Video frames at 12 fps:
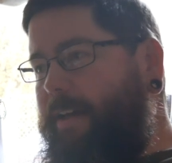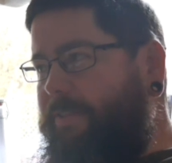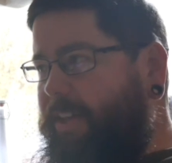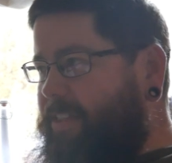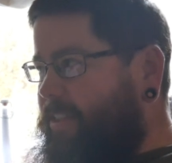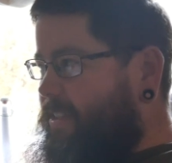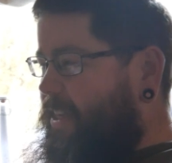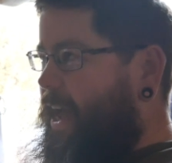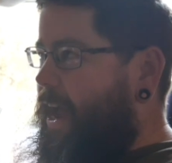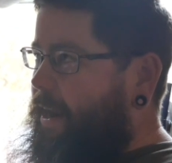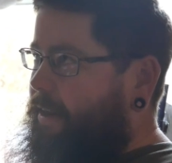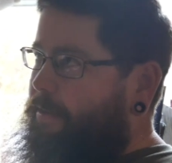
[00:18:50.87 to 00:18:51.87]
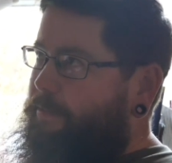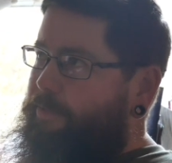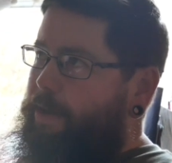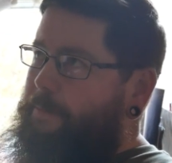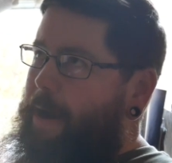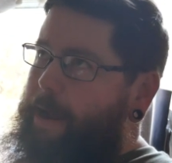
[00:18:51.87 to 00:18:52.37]
this is kind of,
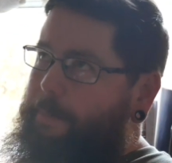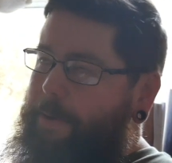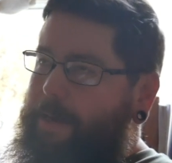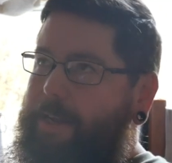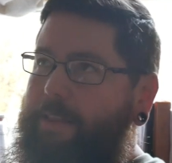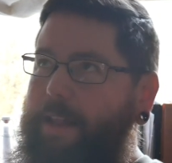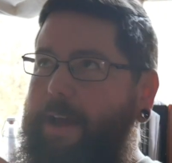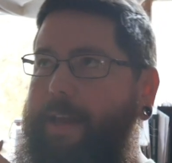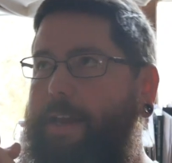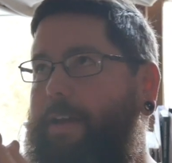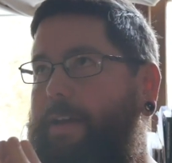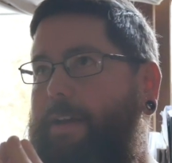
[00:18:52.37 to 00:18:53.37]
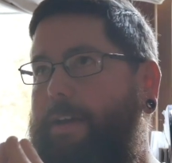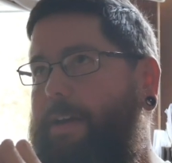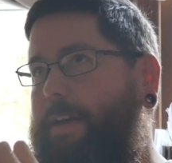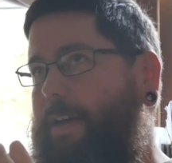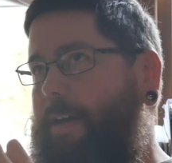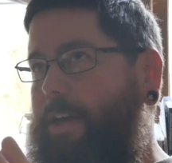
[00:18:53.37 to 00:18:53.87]
in my opinion, like
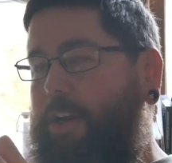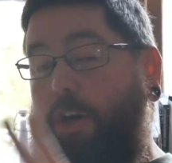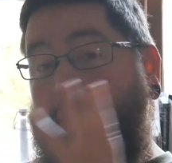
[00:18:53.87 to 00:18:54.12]
your